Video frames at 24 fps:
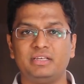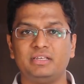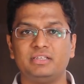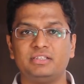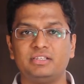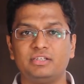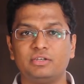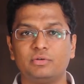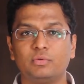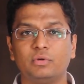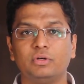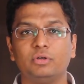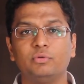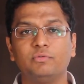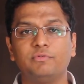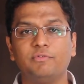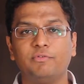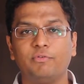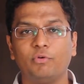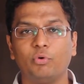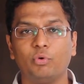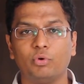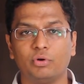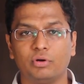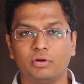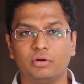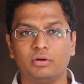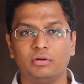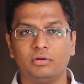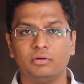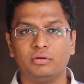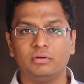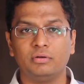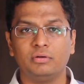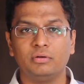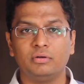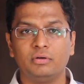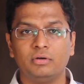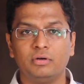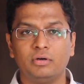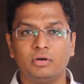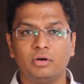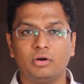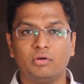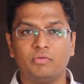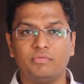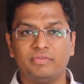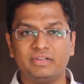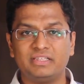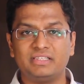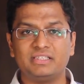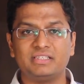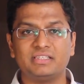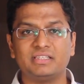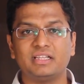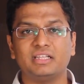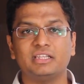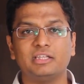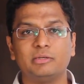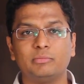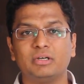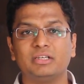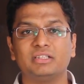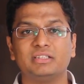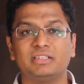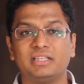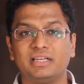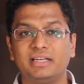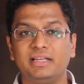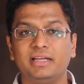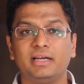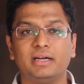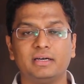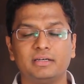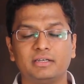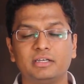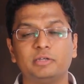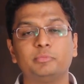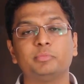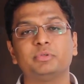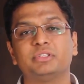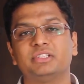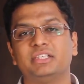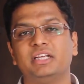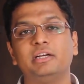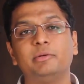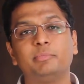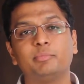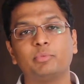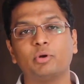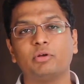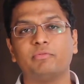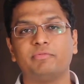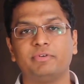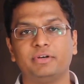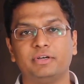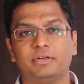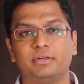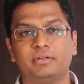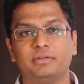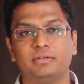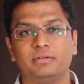is equal to 4. Now which is nothing but 300% profit.